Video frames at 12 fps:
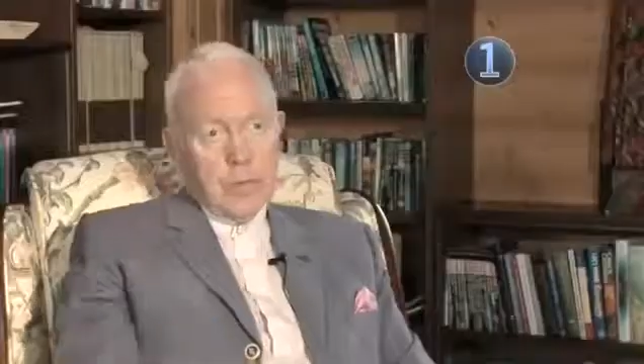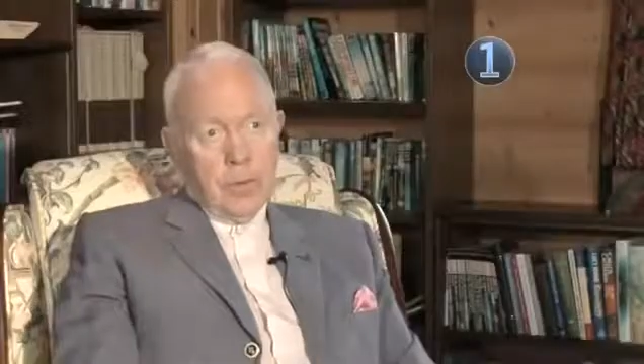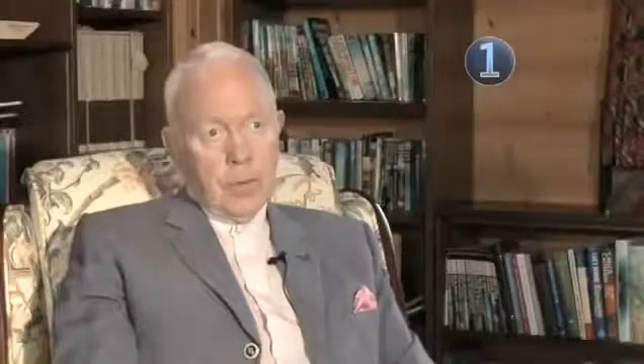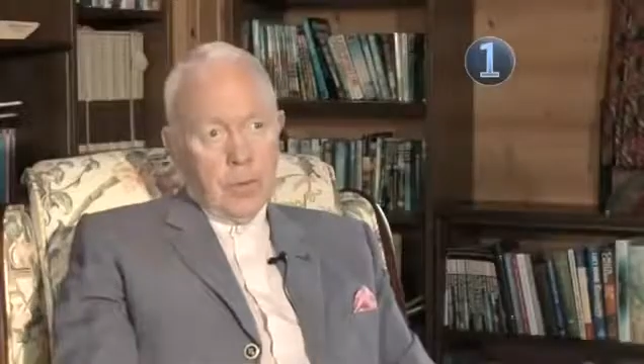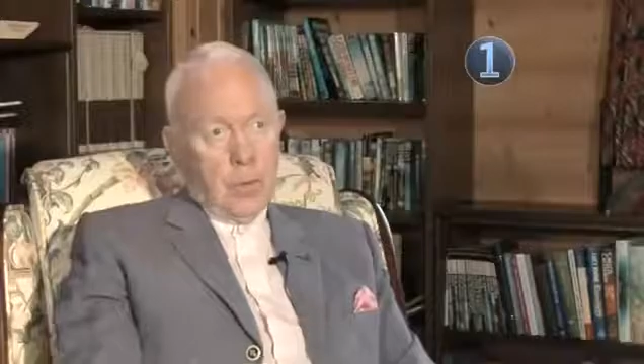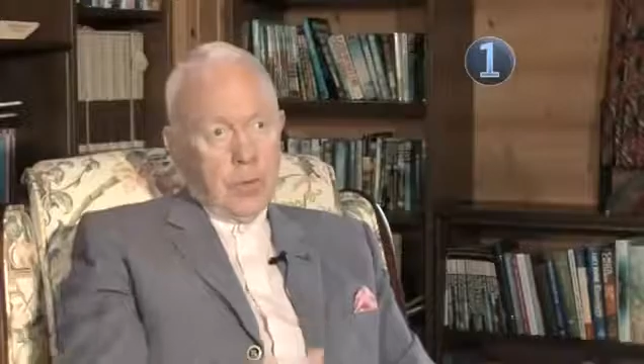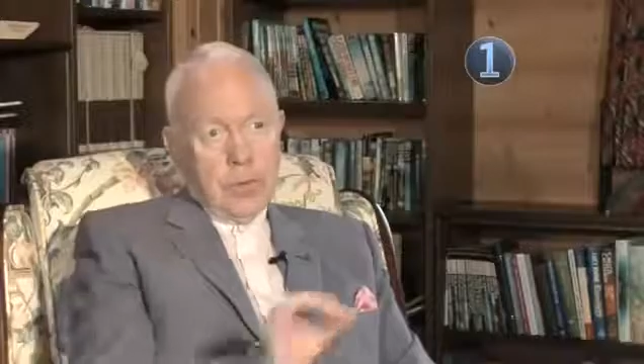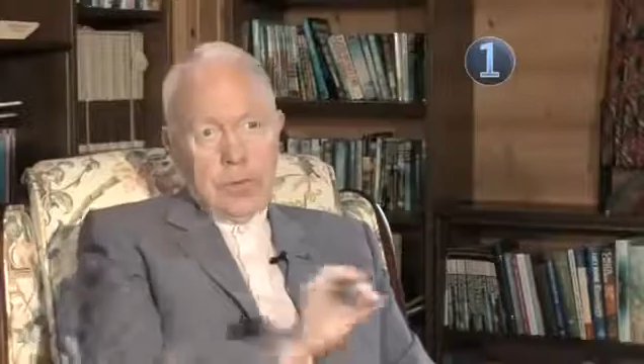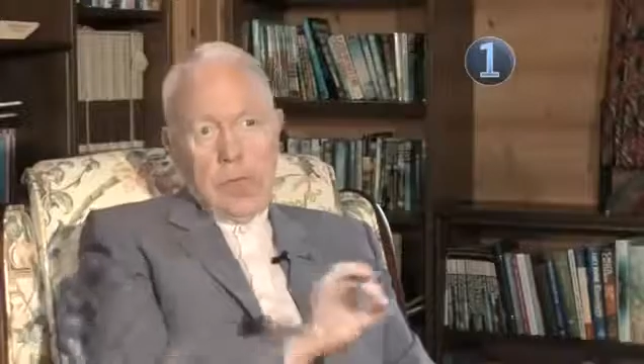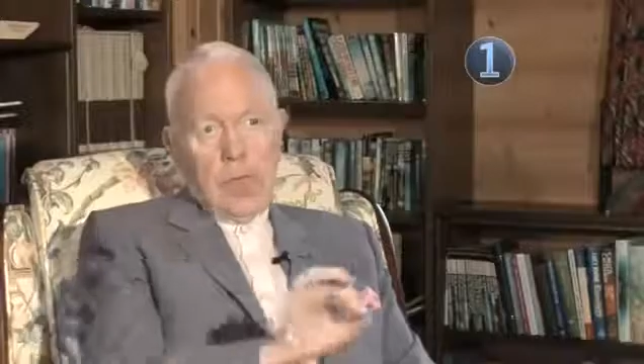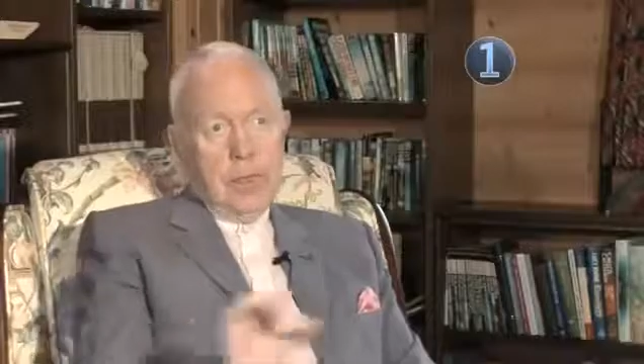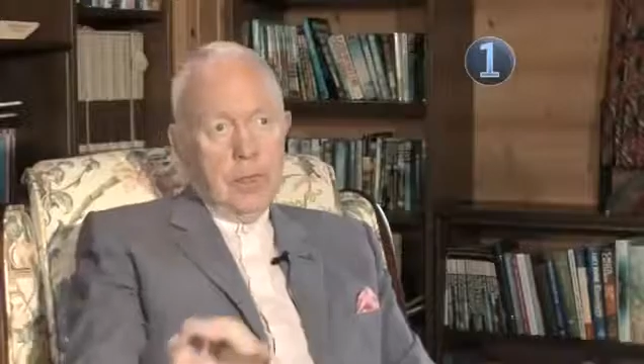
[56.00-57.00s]
So it was
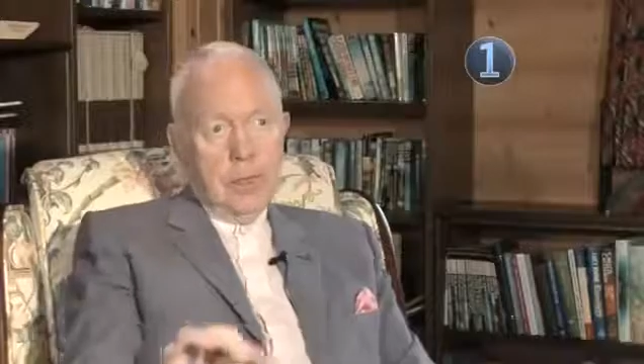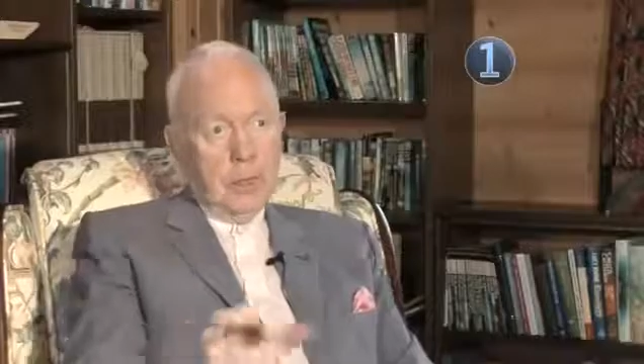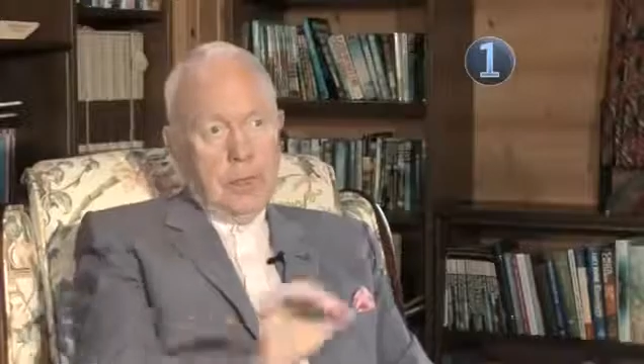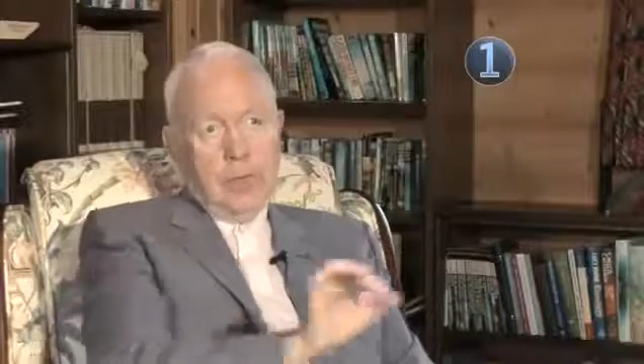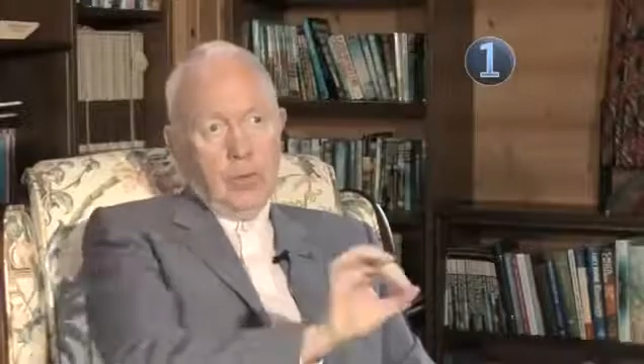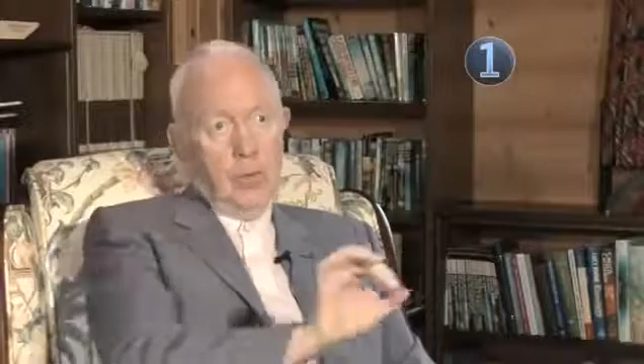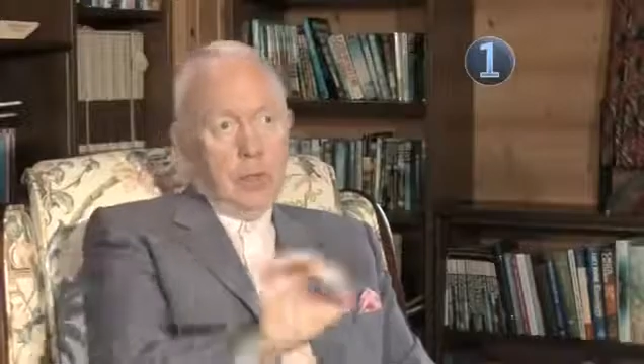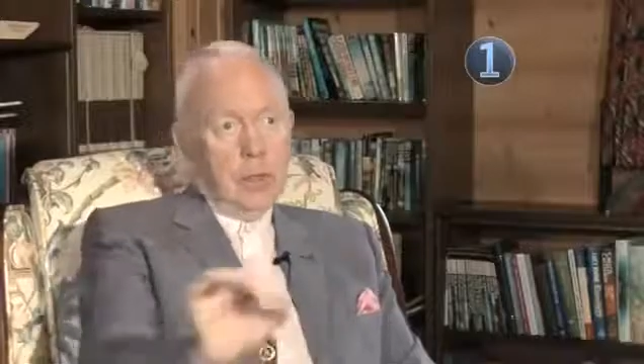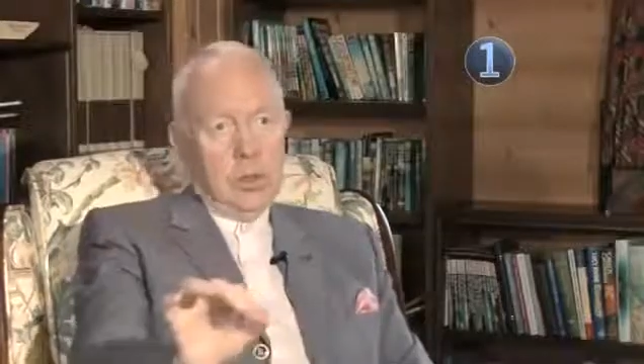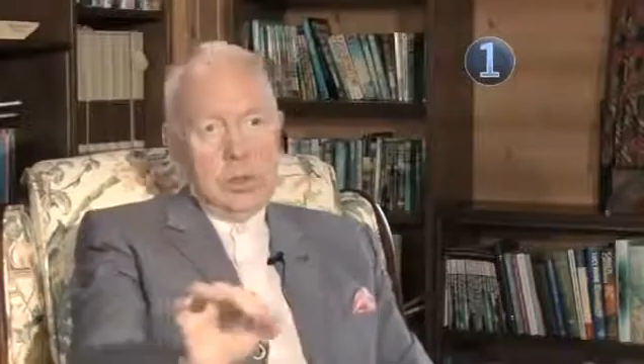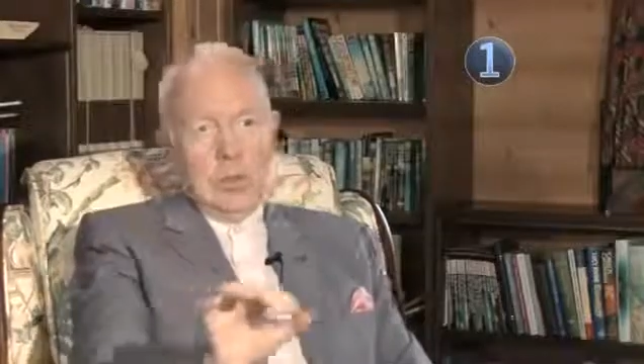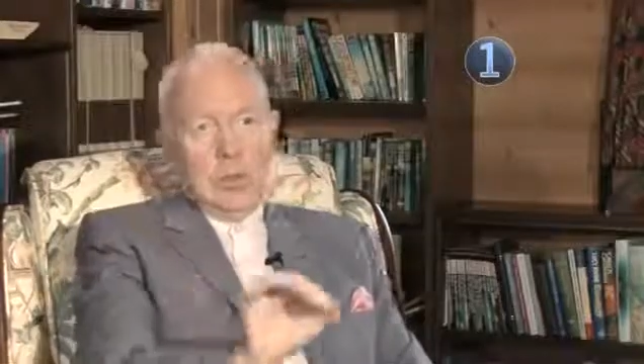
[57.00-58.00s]
lines and
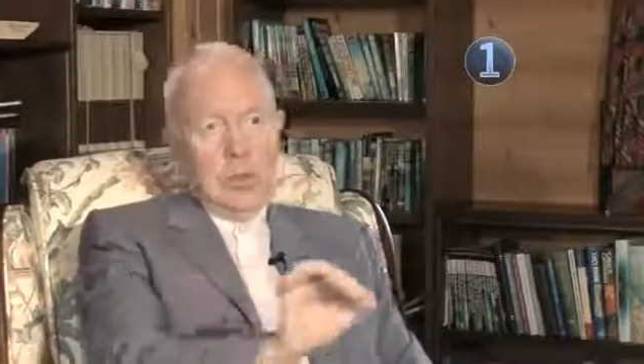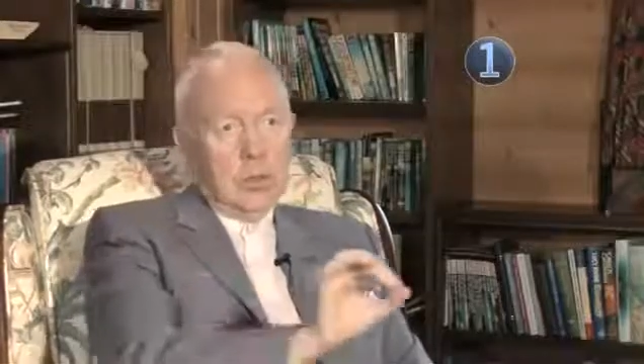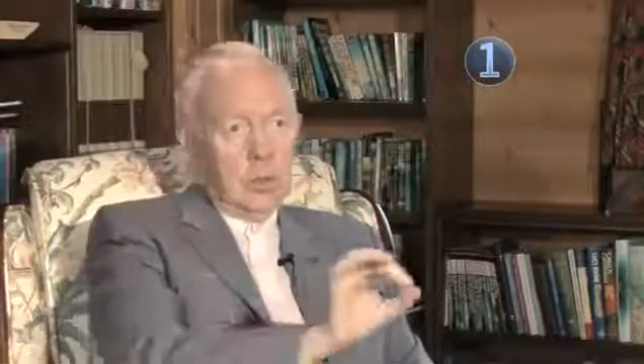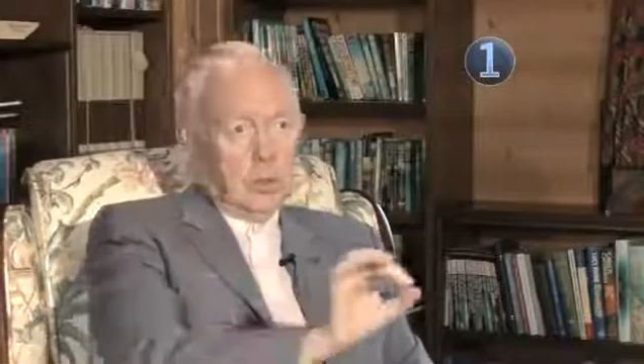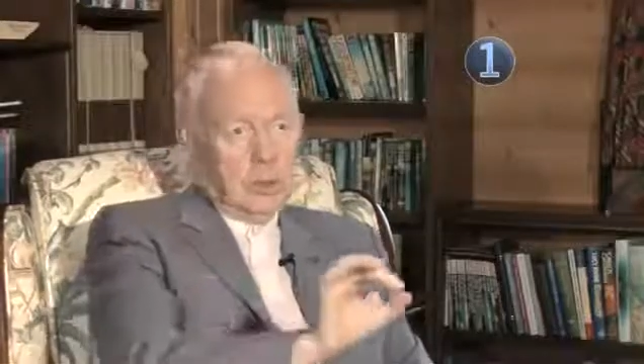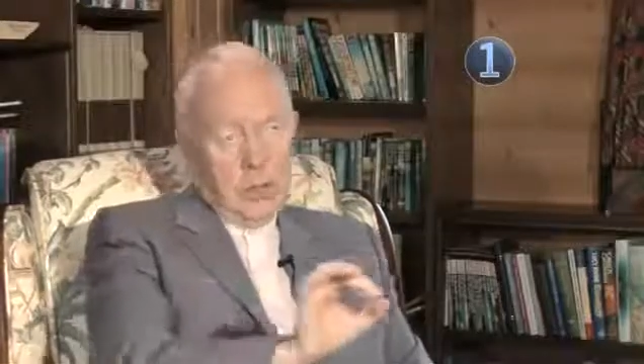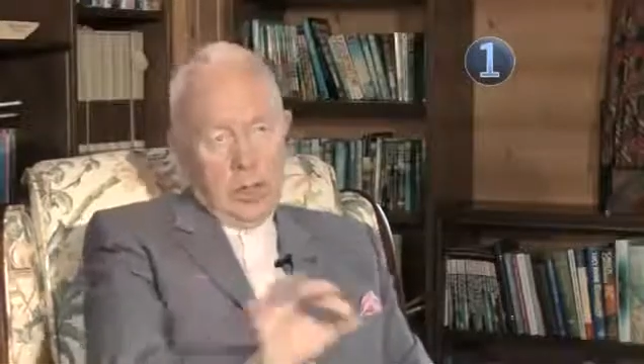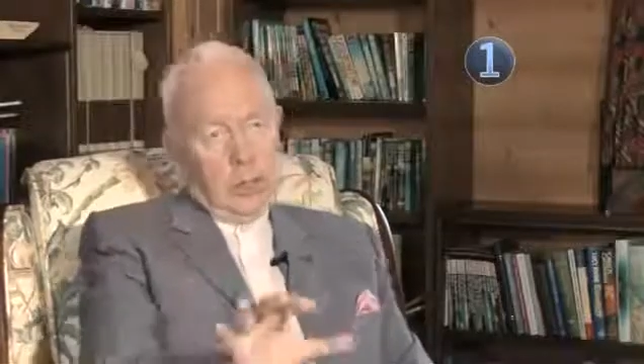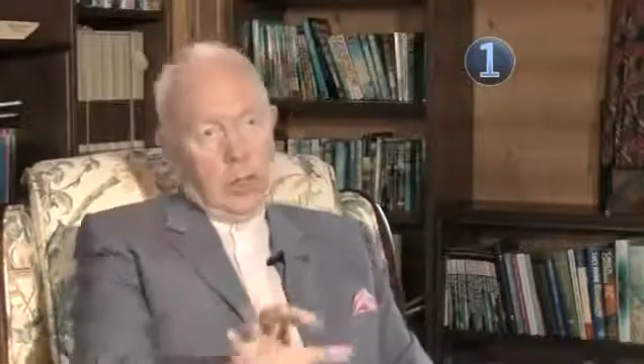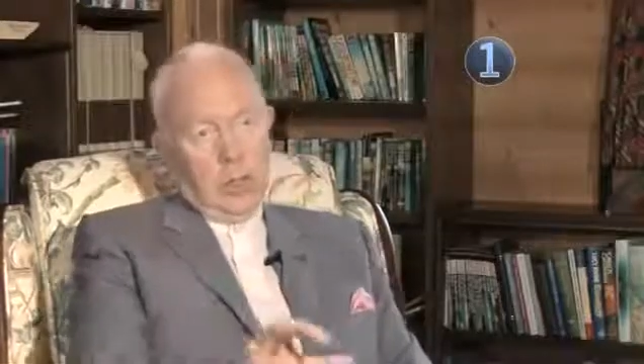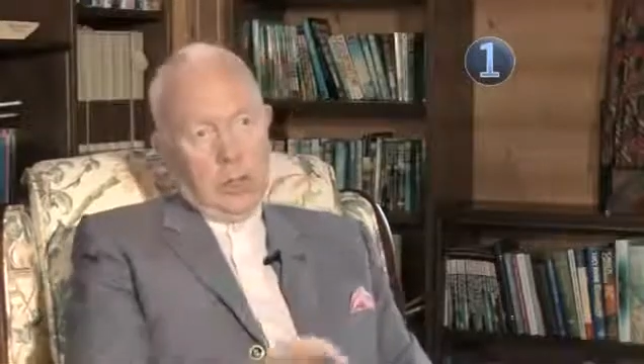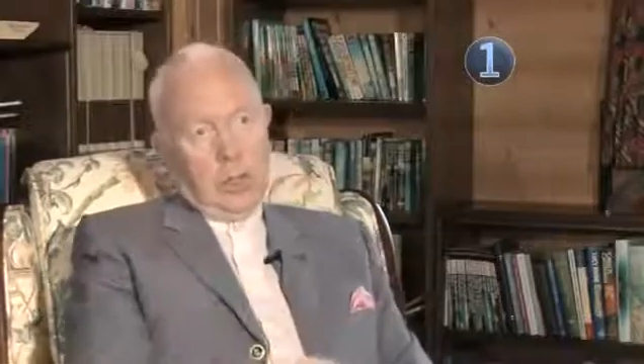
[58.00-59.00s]
words and
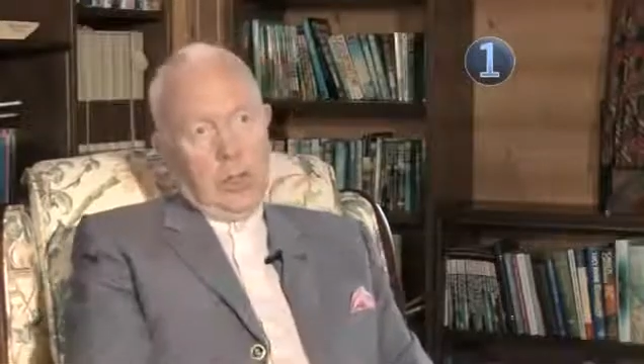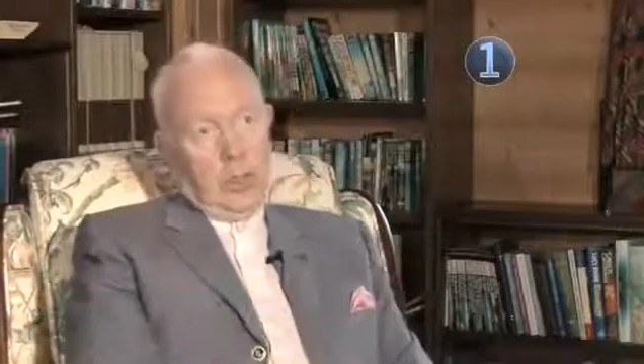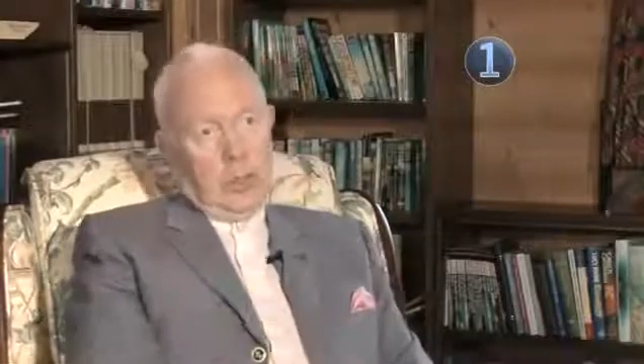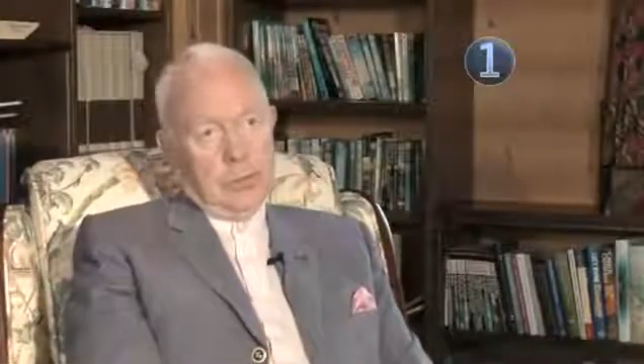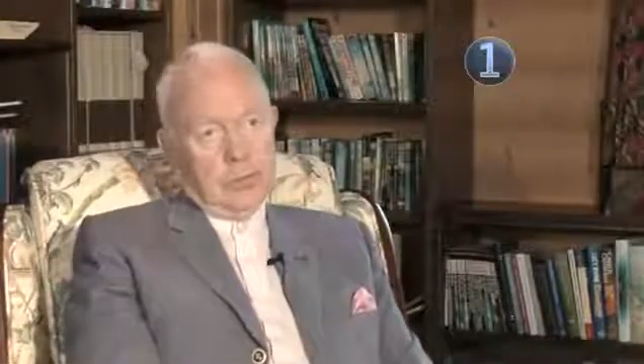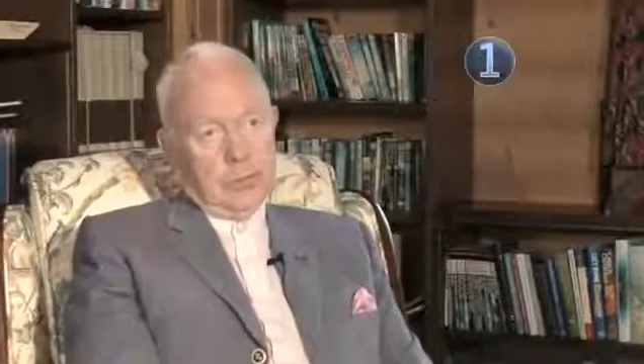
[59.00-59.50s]
one color.